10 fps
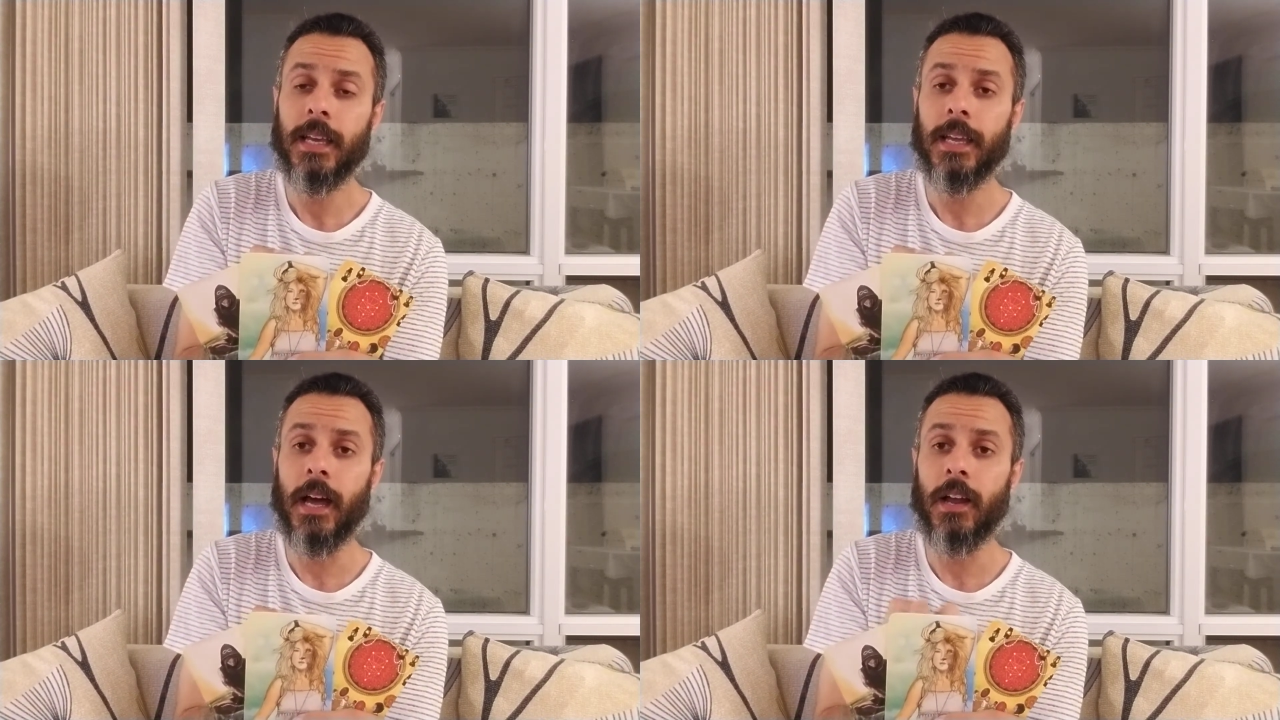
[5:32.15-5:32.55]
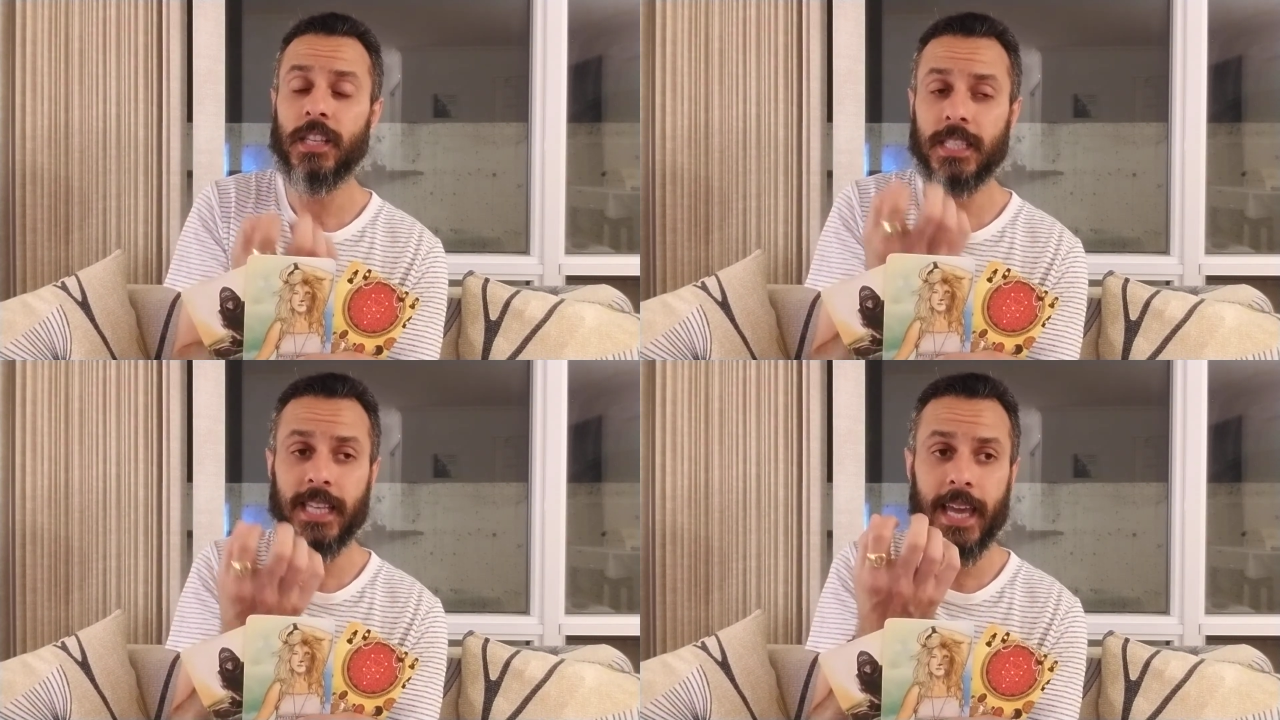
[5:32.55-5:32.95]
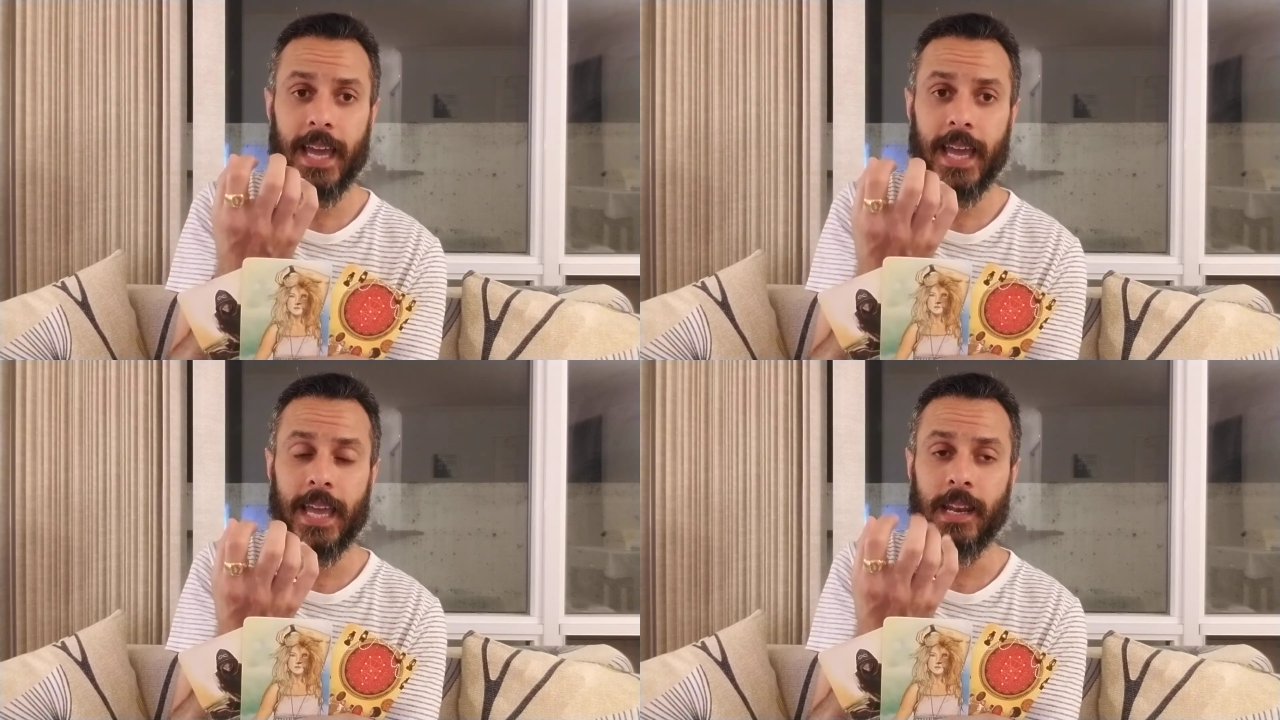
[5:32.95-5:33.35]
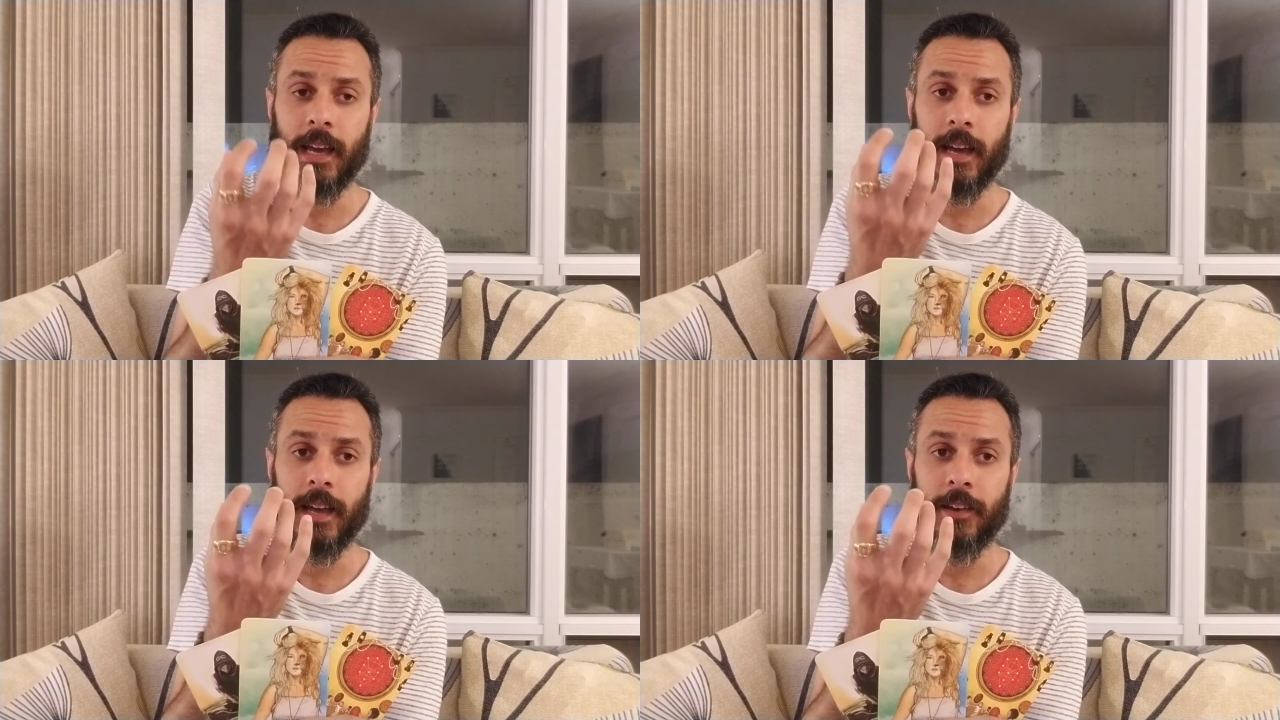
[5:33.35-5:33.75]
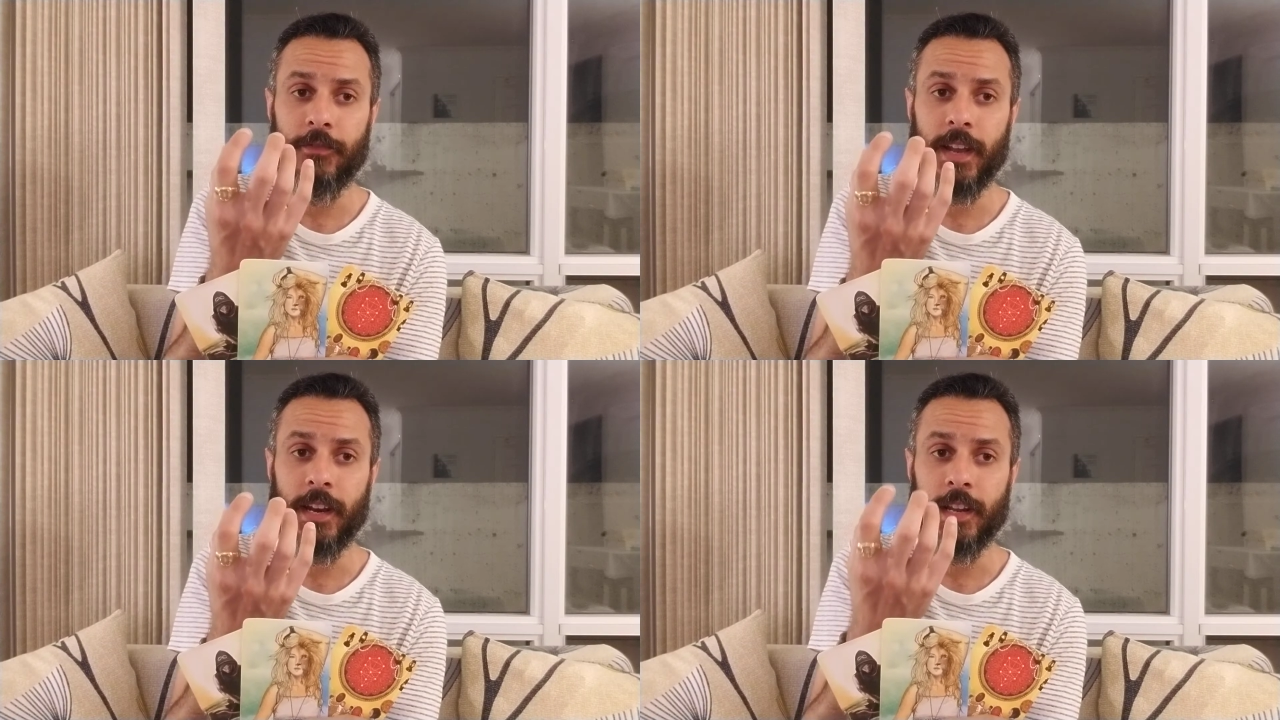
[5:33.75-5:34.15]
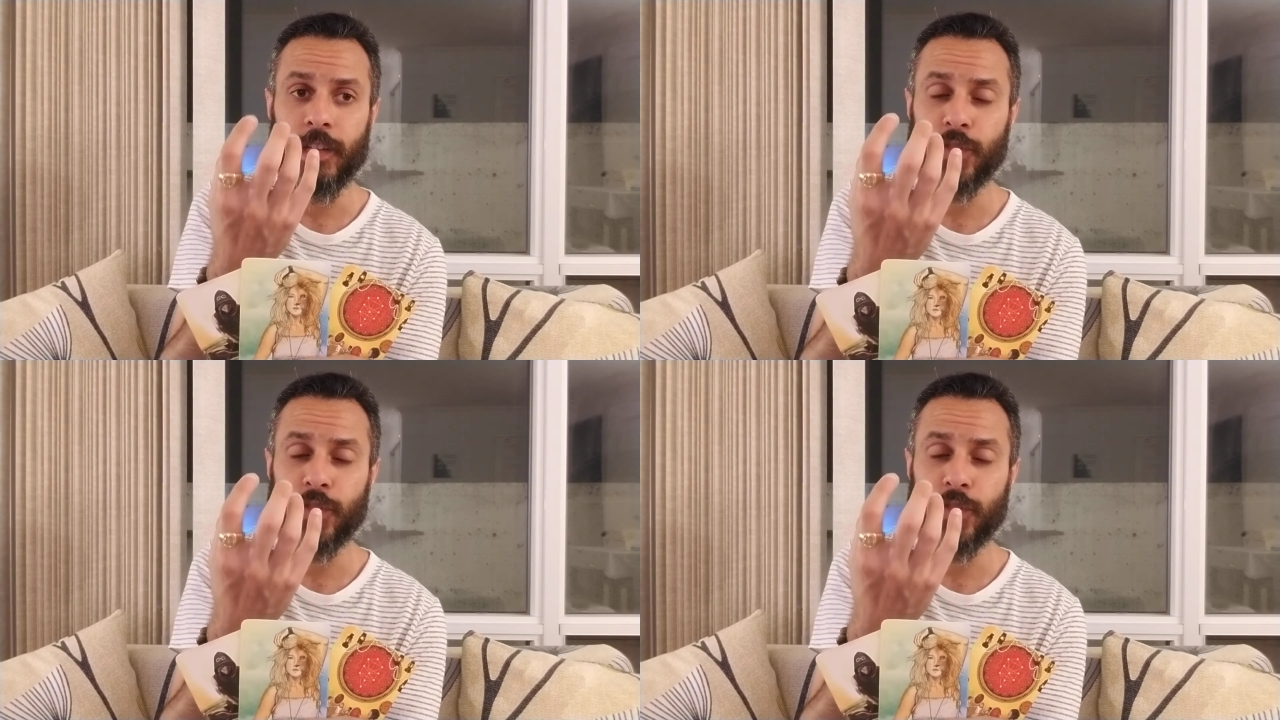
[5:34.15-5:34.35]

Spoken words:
Yeah, stay in a